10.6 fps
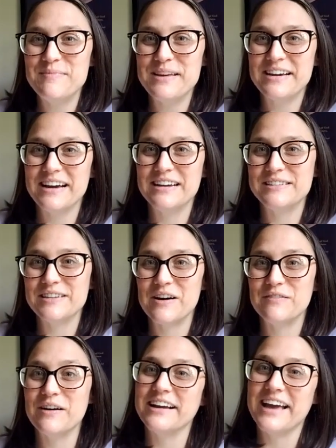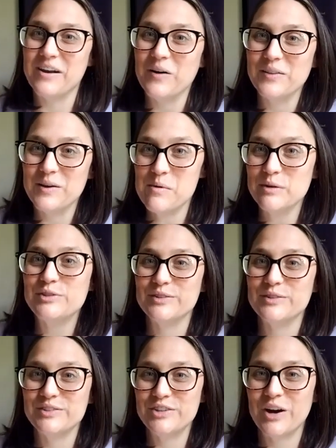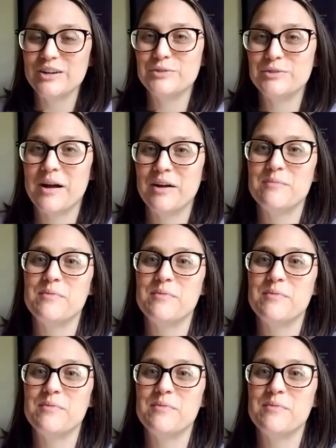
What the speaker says: because of, again, all the emotional charge around it.